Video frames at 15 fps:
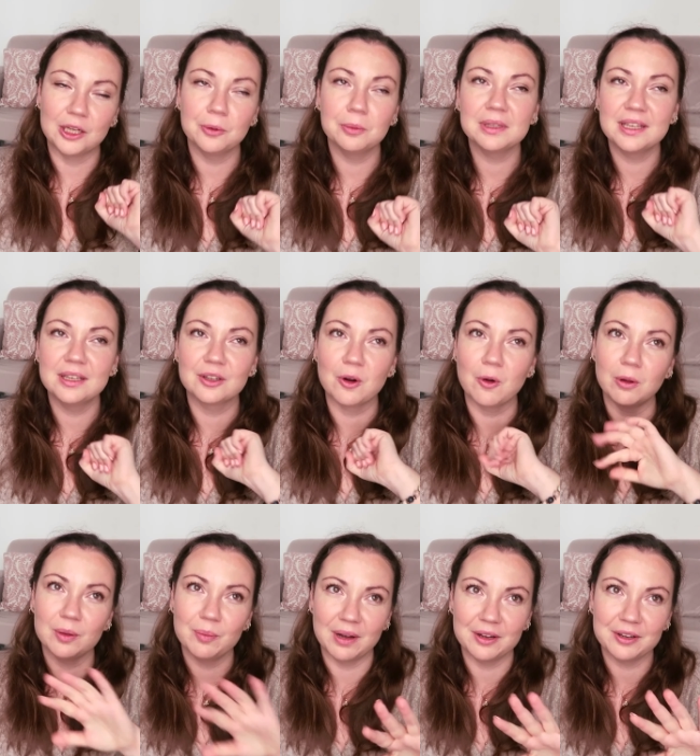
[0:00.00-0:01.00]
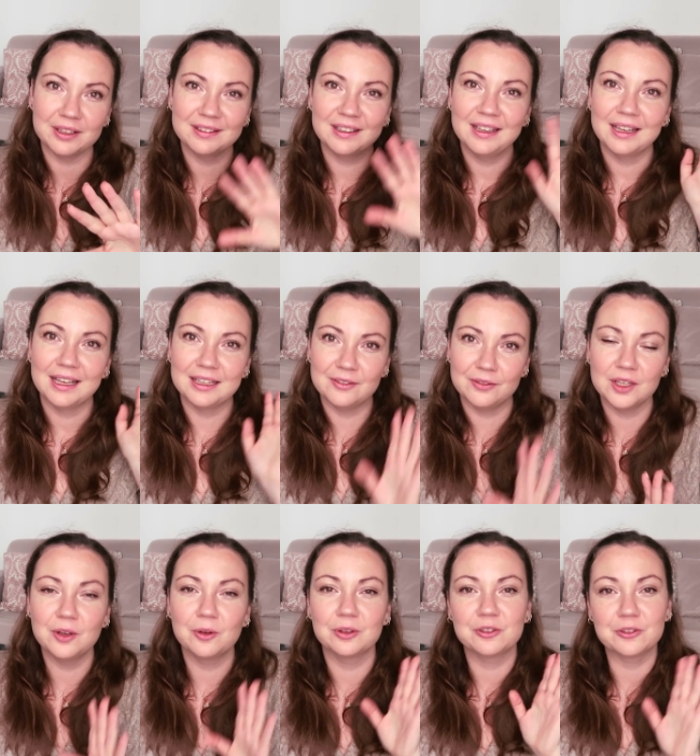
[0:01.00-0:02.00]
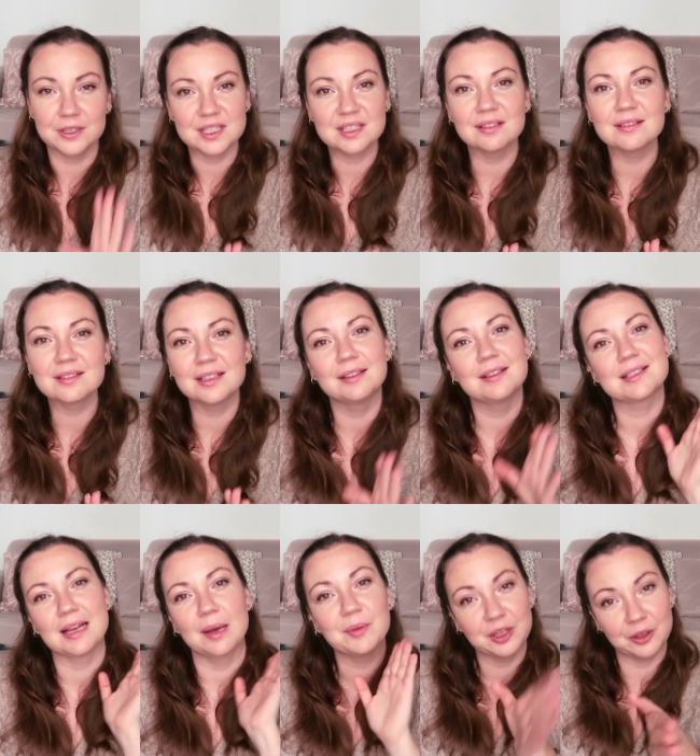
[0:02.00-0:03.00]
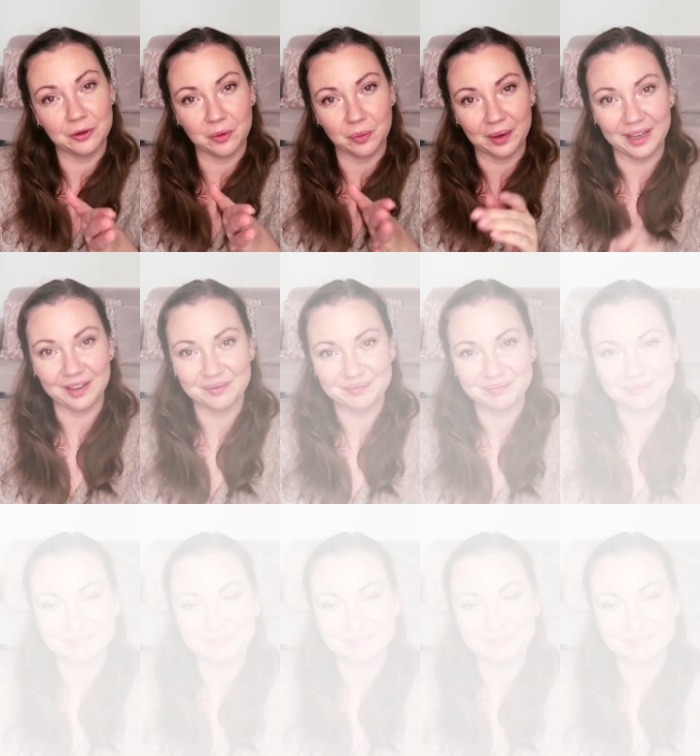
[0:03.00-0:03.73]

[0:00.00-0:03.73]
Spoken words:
And you will hear all about it in the video on crystals that is coming your way.